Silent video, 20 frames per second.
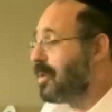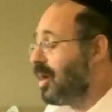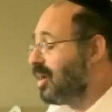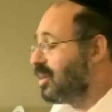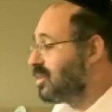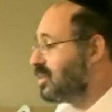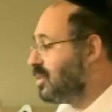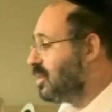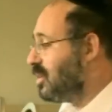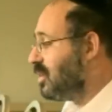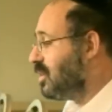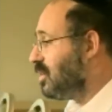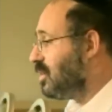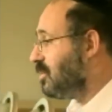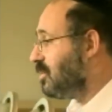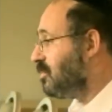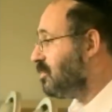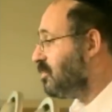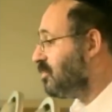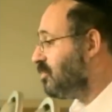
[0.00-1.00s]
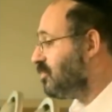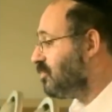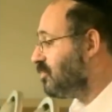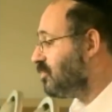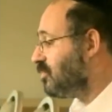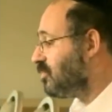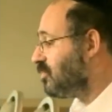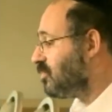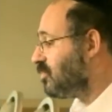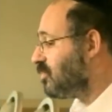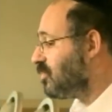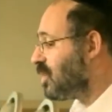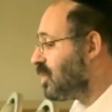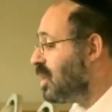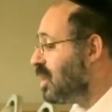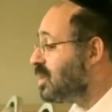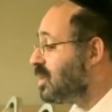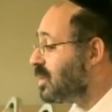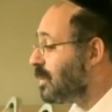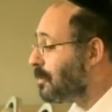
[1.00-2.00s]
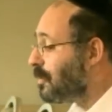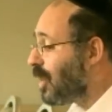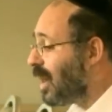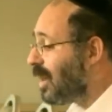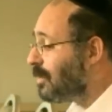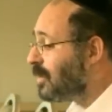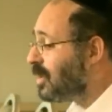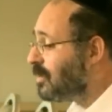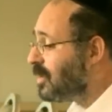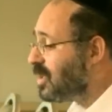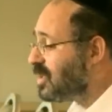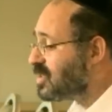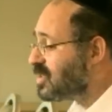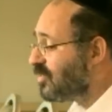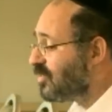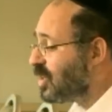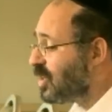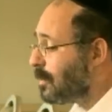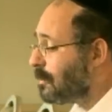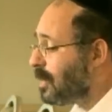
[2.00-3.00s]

Rottenberg says the two incidents are not connected.